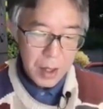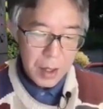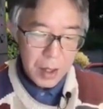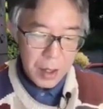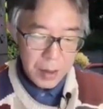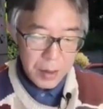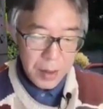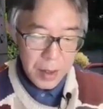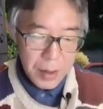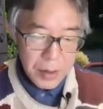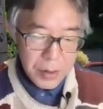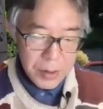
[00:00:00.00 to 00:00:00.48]

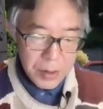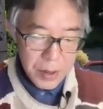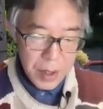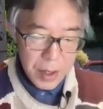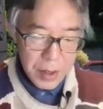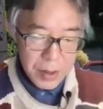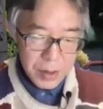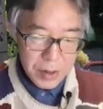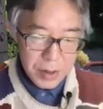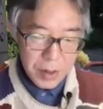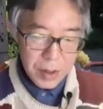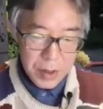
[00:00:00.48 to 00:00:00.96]
and
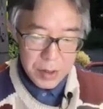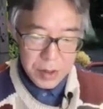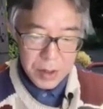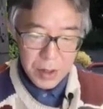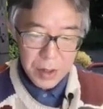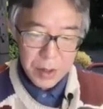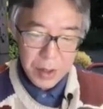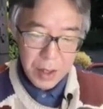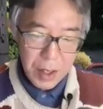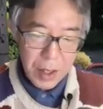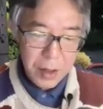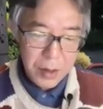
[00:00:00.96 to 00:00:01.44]
xs is
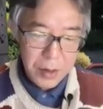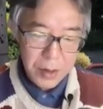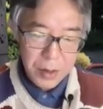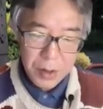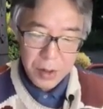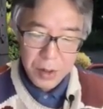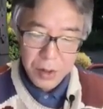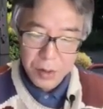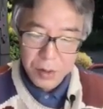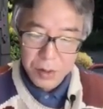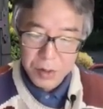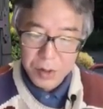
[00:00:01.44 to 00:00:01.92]
again the
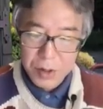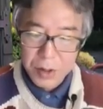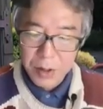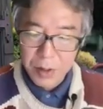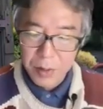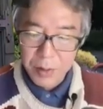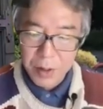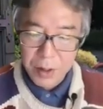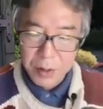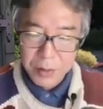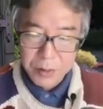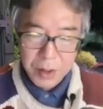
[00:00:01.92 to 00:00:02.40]
huge
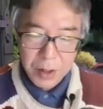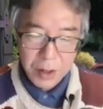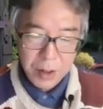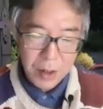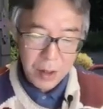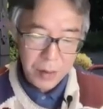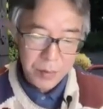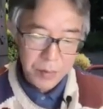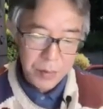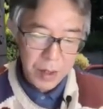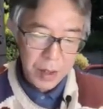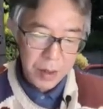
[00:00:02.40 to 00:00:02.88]
surrounding
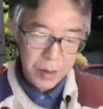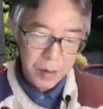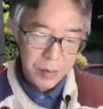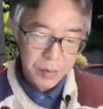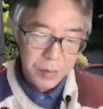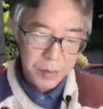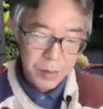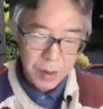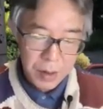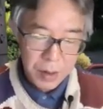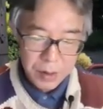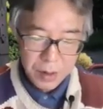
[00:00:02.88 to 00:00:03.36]

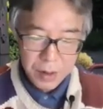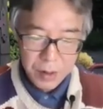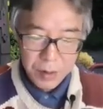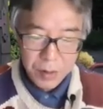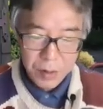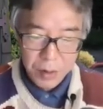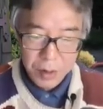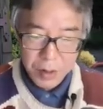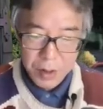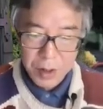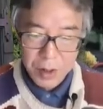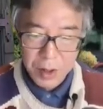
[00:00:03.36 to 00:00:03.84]
environment, the
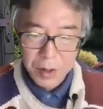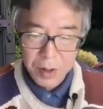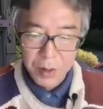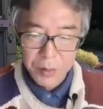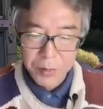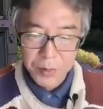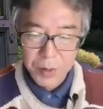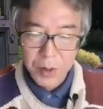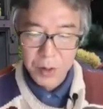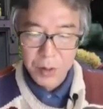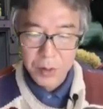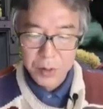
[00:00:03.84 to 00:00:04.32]
coordinate
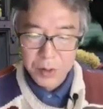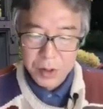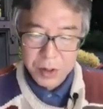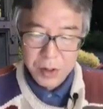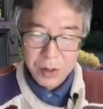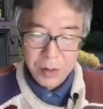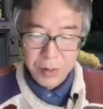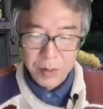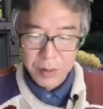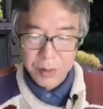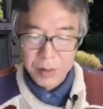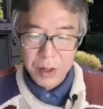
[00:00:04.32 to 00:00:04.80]
of huge
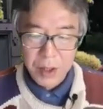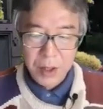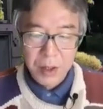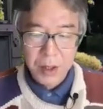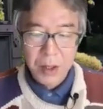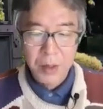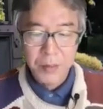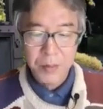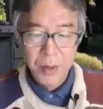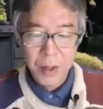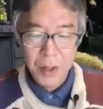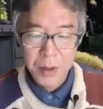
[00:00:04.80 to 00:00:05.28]
surrounding
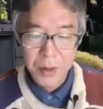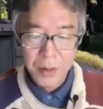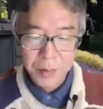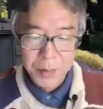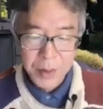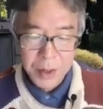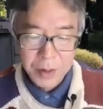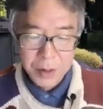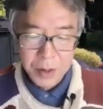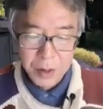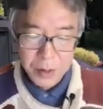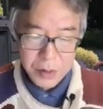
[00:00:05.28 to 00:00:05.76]

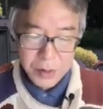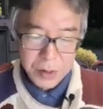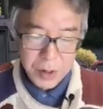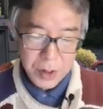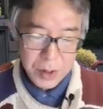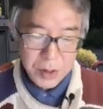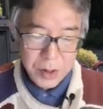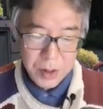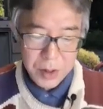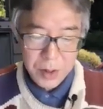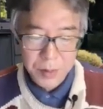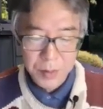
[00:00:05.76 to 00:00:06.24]
environmental
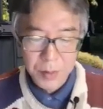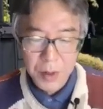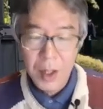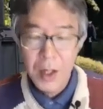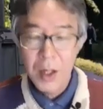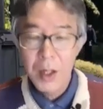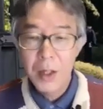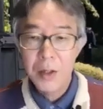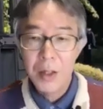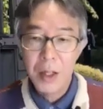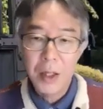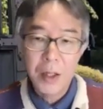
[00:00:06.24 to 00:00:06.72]
system,
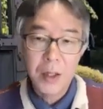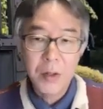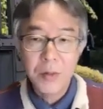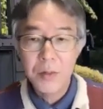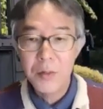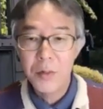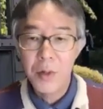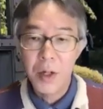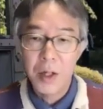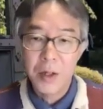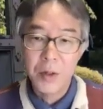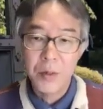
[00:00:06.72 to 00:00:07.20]
like
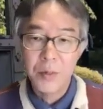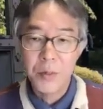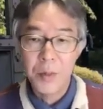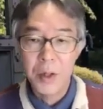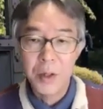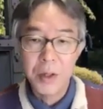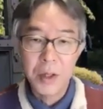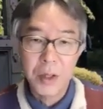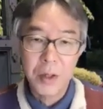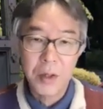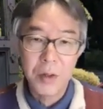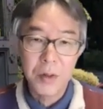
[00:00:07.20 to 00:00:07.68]
water
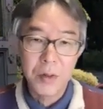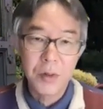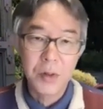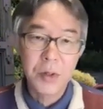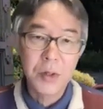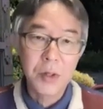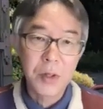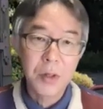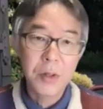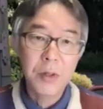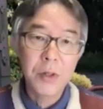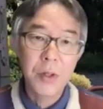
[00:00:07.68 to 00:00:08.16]

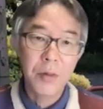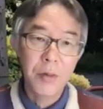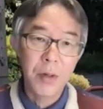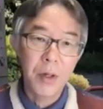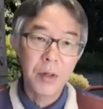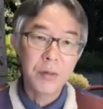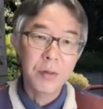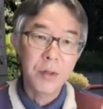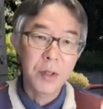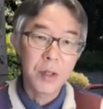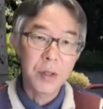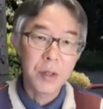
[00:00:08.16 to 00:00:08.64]
molecules
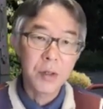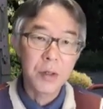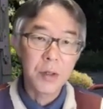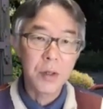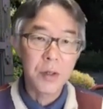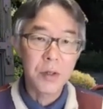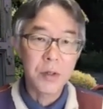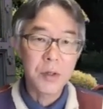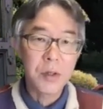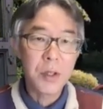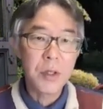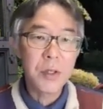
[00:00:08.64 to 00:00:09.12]
surrounding
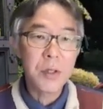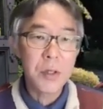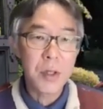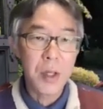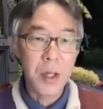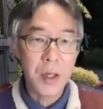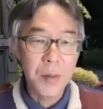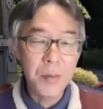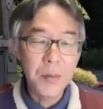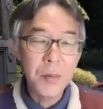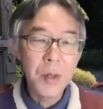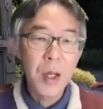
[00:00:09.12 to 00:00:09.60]
the
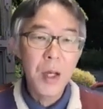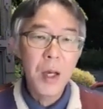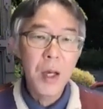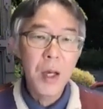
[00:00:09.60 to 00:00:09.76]
system.